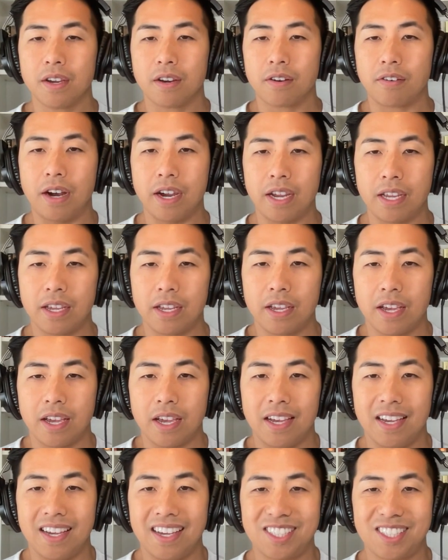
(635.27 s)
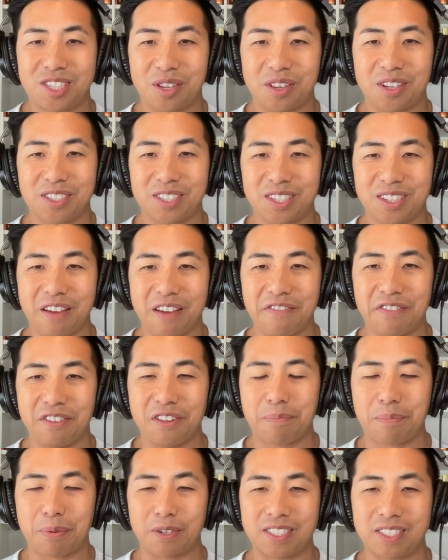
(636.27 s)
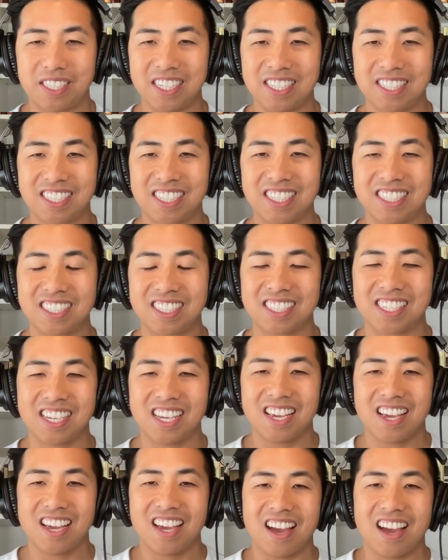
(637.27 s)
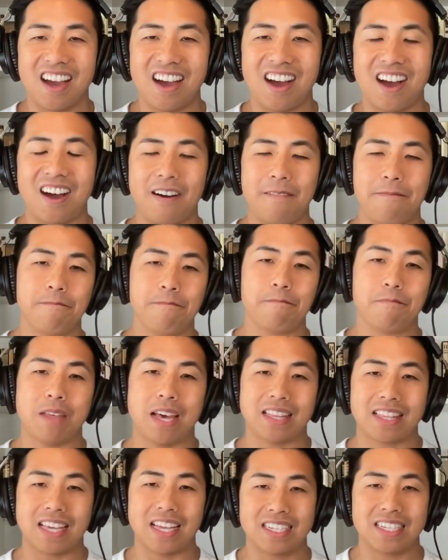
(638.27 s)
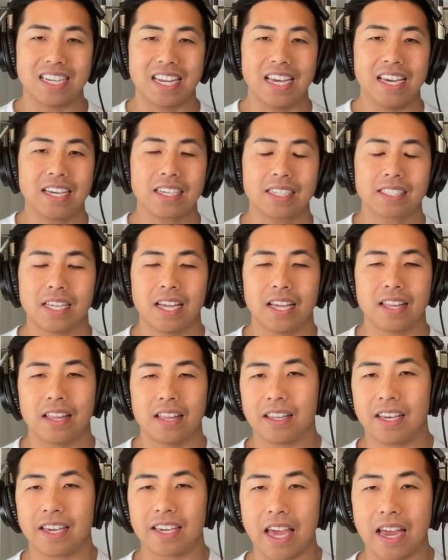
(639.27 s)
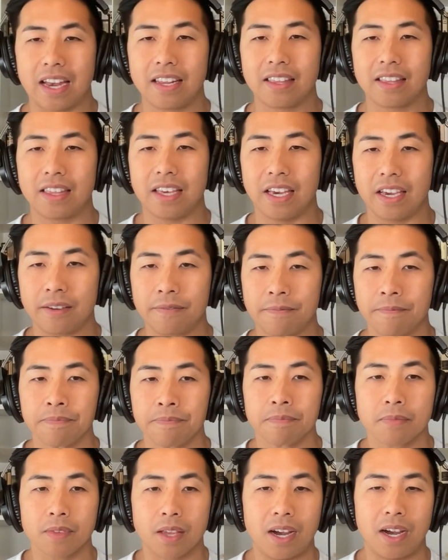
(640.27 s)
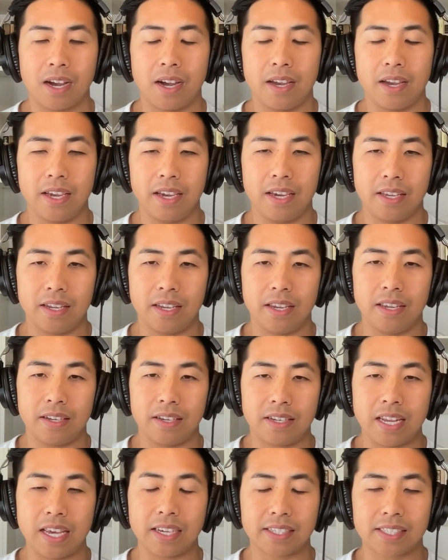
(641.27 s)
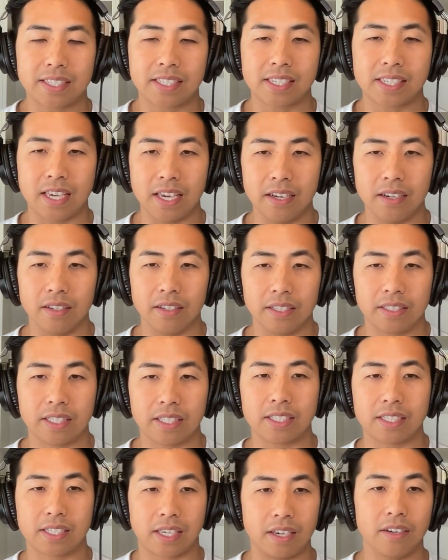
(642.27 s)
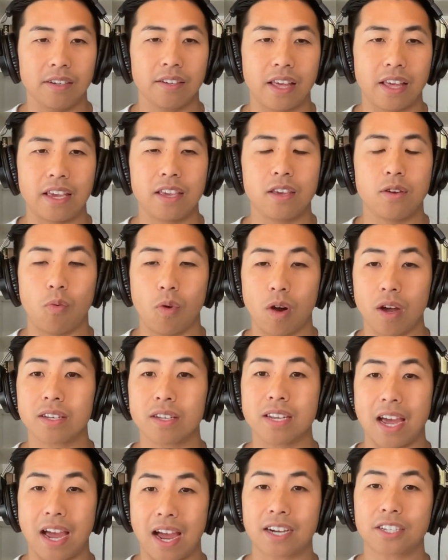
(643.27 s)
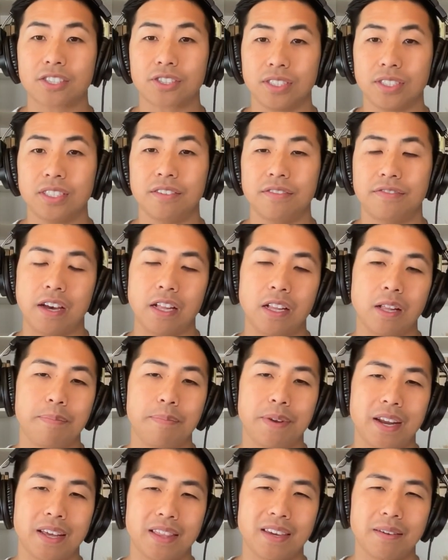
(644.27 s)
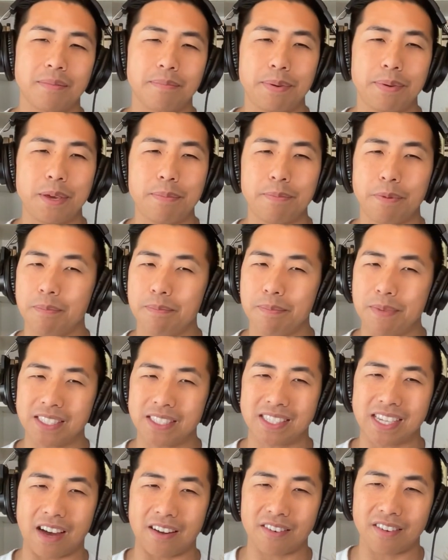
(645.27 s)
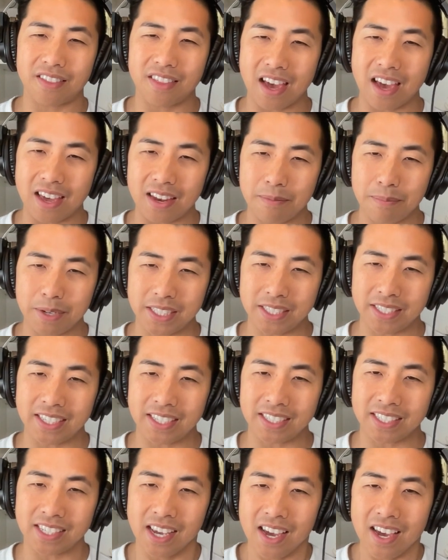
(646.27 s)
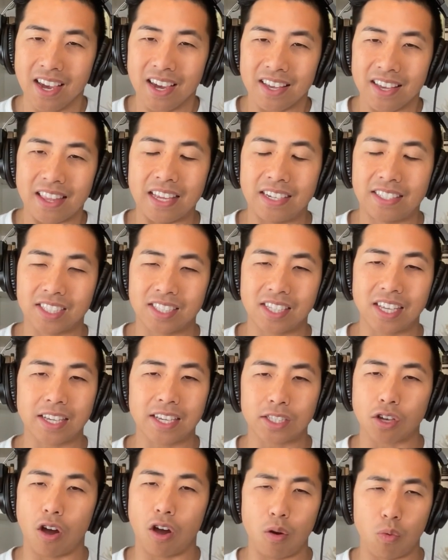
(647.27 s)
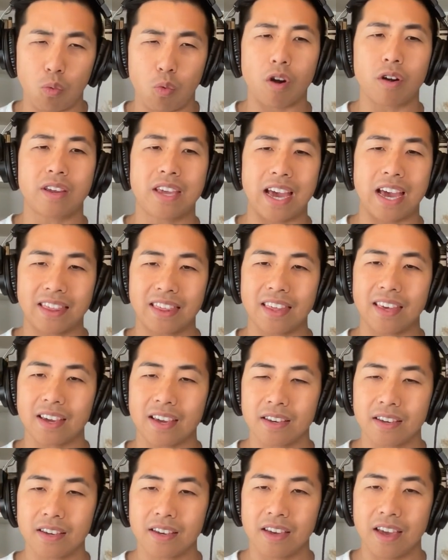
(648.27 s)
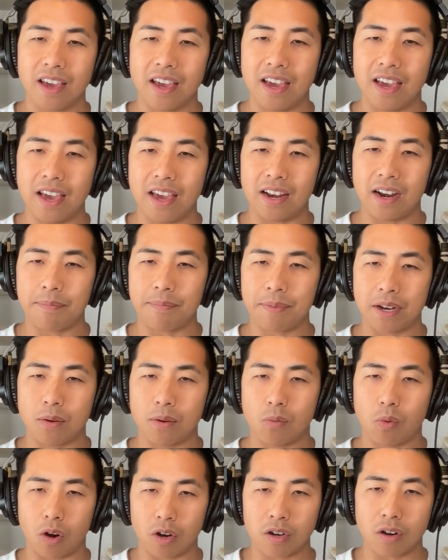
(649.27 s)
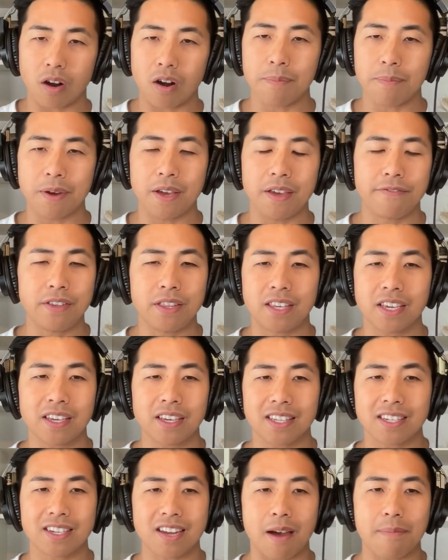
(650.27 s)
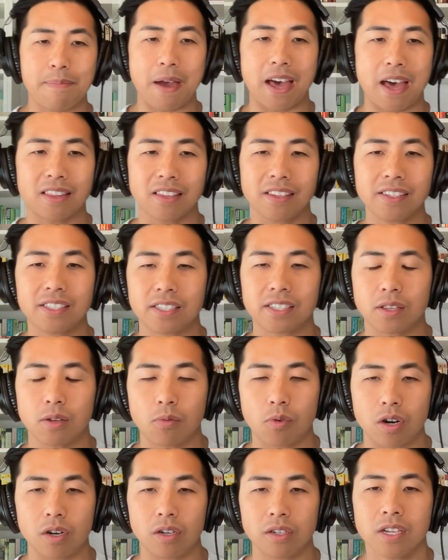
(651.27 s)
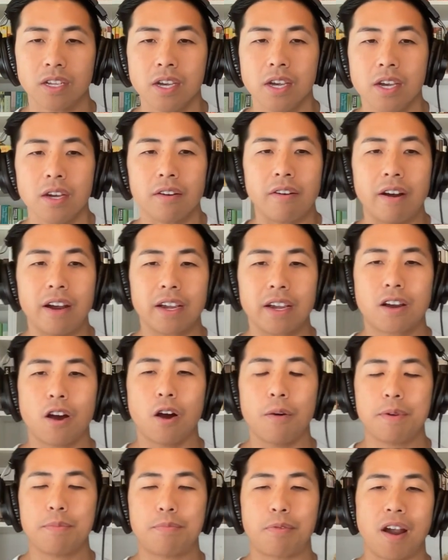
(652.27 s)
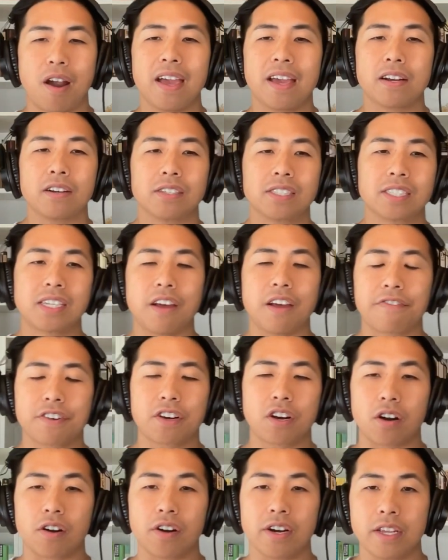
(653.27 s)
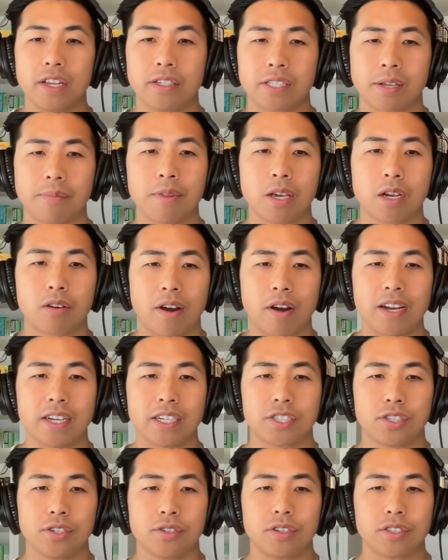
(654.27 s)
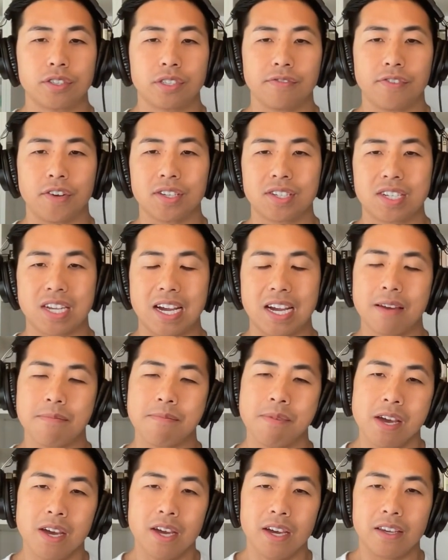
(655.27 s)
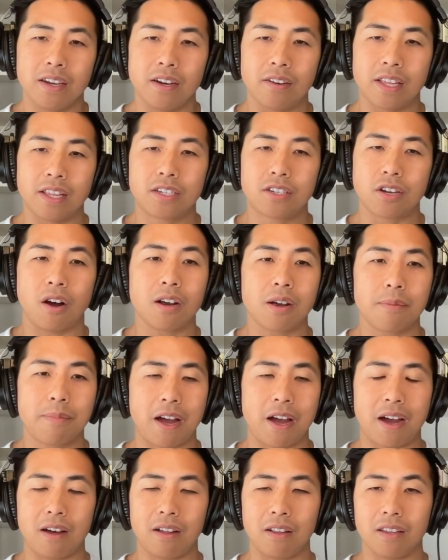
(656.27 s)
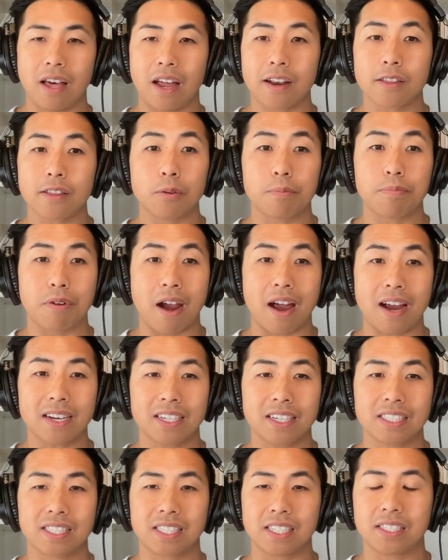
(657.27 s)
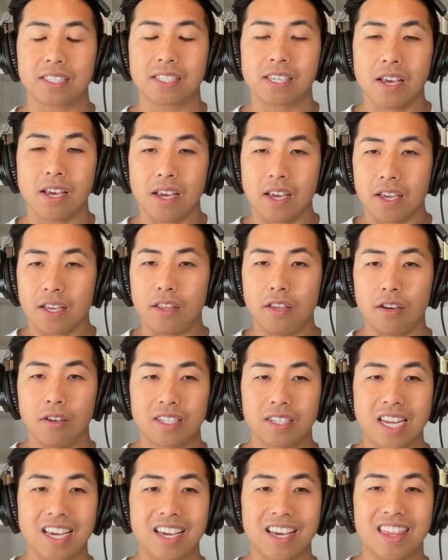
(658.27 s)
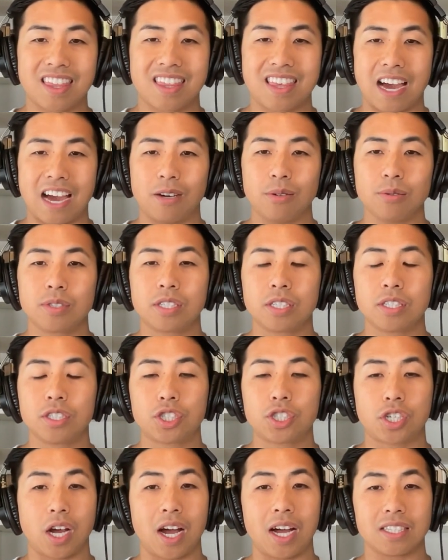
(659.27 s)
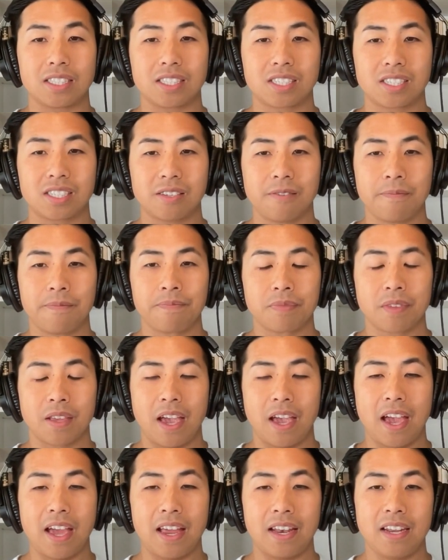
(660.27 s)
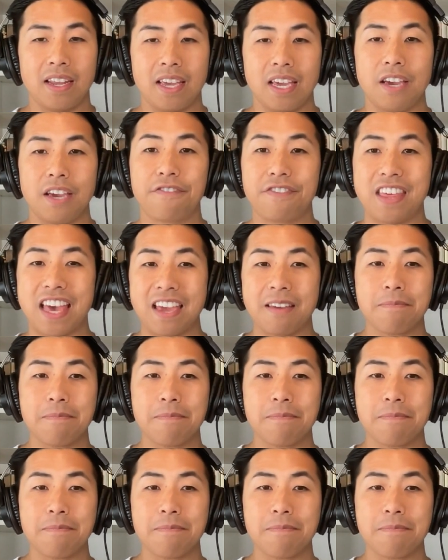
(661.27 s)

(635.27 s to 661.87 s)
Right. And so there's a level of persistence um, that that takes. And then, like anything, uh, it, it takes skill. It's a skill that you want to actually develop. And I think people miss out on that in business. They just think it's all work ethic and, and I'm going to work hard. But if you think of the top athletes in the world, right? Kobe Bryant or Steph Curry, some of the greatest shooters of all time, you know, they talk about how a lot of their practices, they'll take a thousand shots. And if they